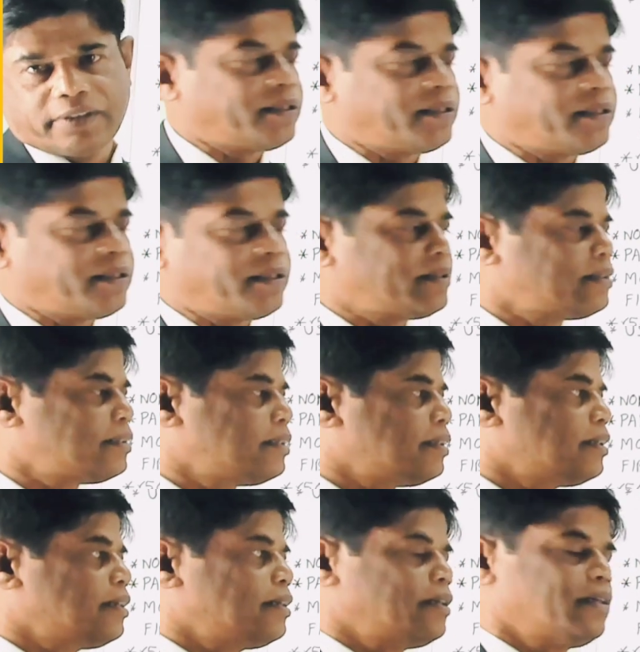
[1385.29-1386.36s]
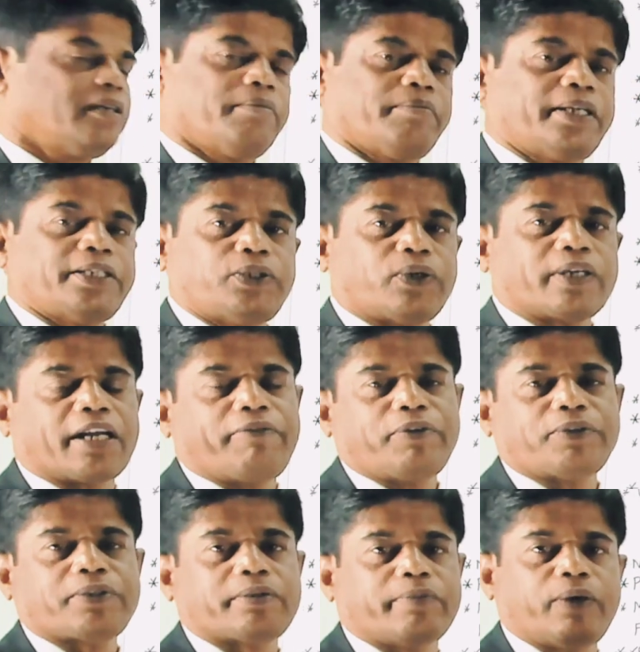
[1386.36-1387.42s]
Okay, please don't
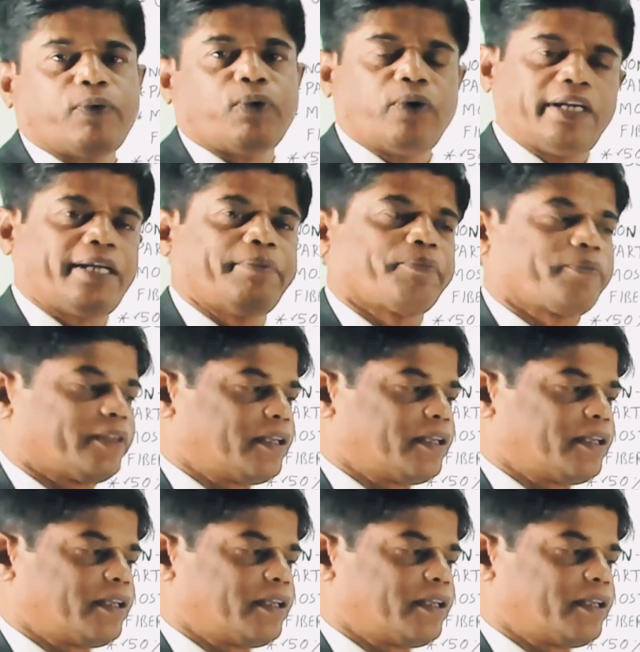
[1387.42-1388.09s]
confuse my old name.